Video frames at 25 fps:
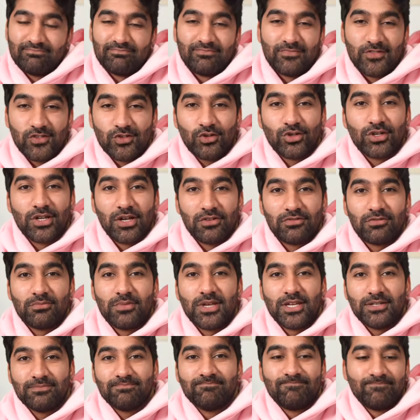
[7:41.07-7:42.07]
It's good enough for
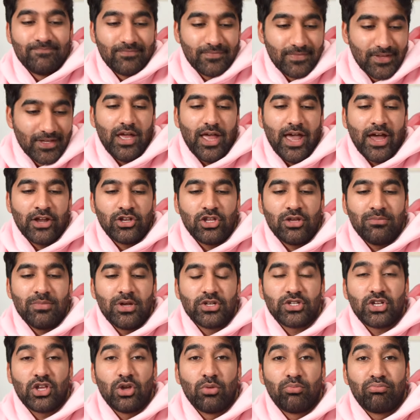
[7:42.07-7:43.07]
me. How do you
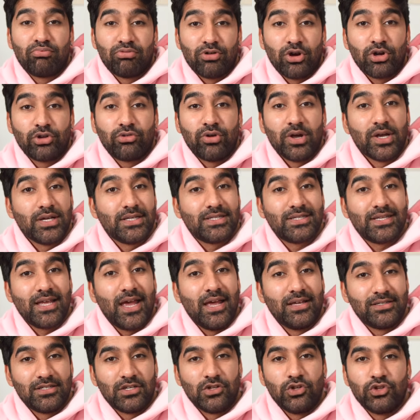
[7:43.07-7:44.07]
measure your progress
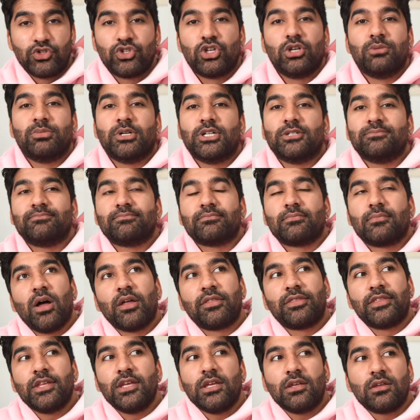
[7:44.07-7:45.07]
as a YouTuber? I
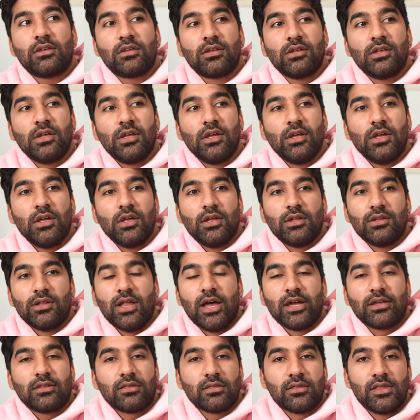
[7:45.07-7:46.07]
think
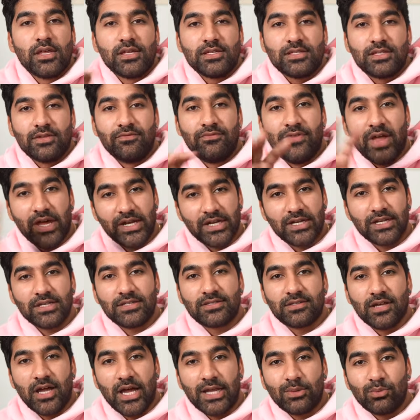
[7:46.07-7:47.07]
like there's the vanity
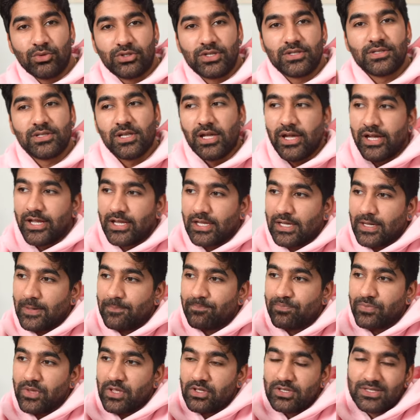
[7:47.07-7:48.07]
side, which is like
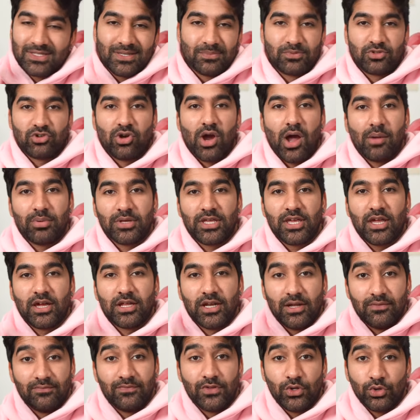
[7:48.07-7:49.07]
subscriber
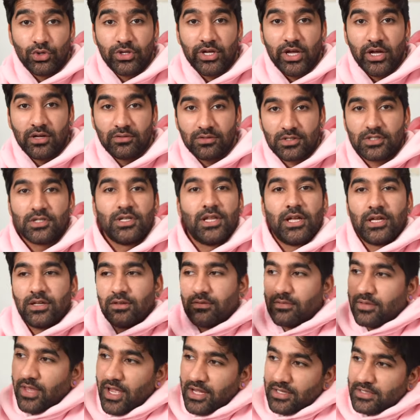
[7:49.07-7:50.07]
count and view count. So
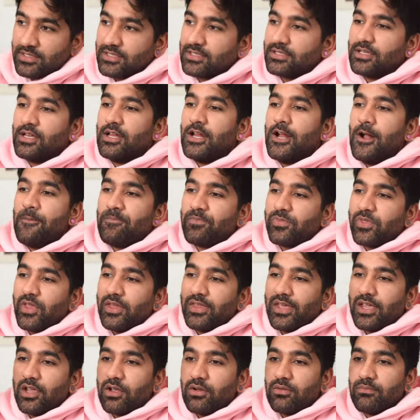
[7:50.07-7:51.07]
like that's, I
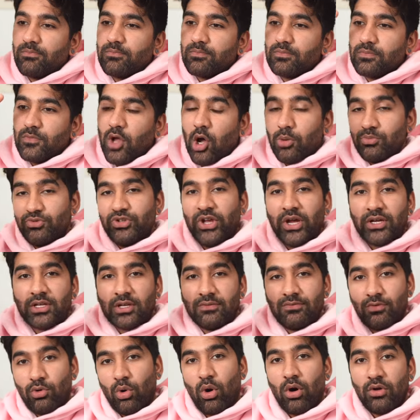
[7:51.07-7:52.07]
think,
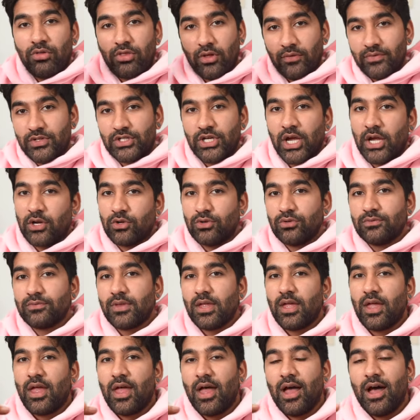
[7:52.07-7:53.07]
objective growth of a channel.
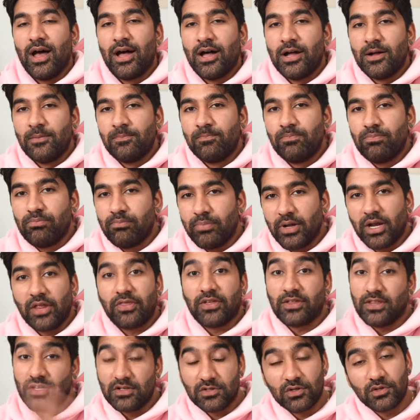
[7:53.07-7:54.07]
But I
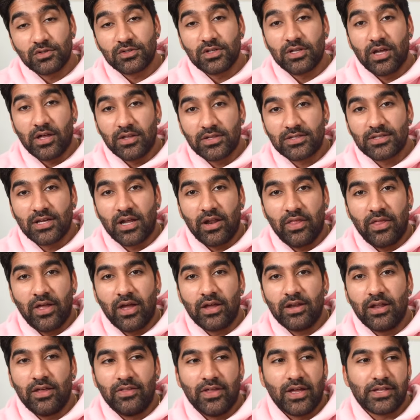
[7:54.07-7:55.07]
think there's also the other side of
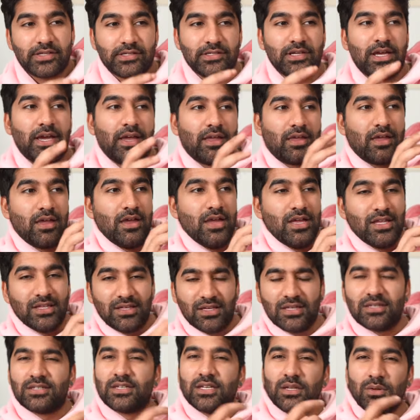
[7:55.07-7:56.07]
that, and that's like
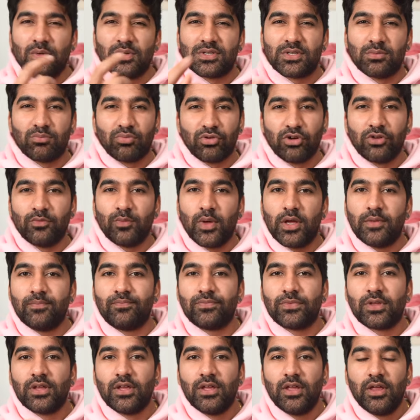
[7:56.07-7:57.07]
continuous improvement.
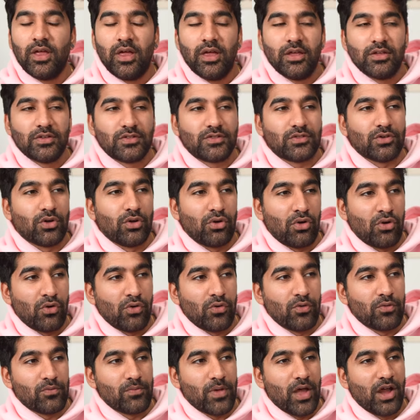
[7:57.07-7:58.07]

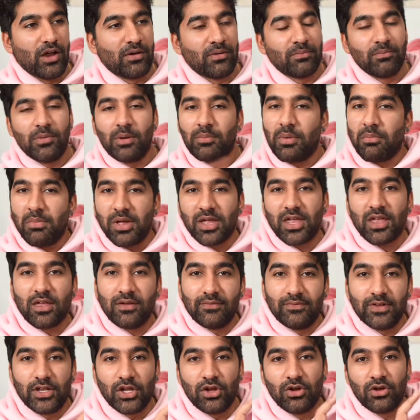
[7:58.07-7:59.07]
So I remember making a
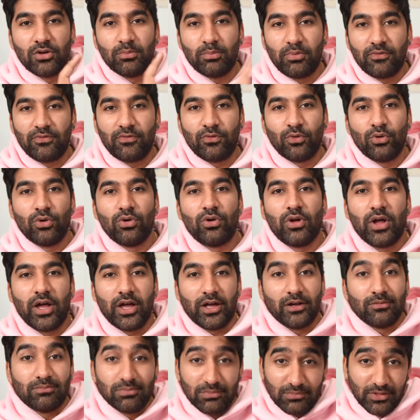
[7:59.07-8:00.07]
video before,
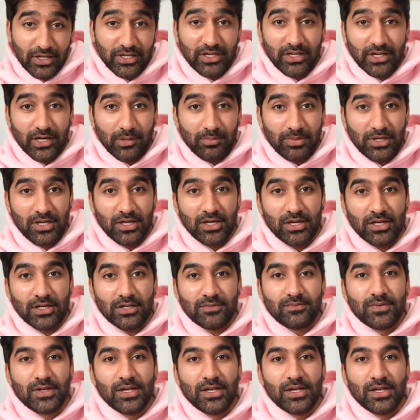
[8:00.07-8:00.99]
I'll link it up here.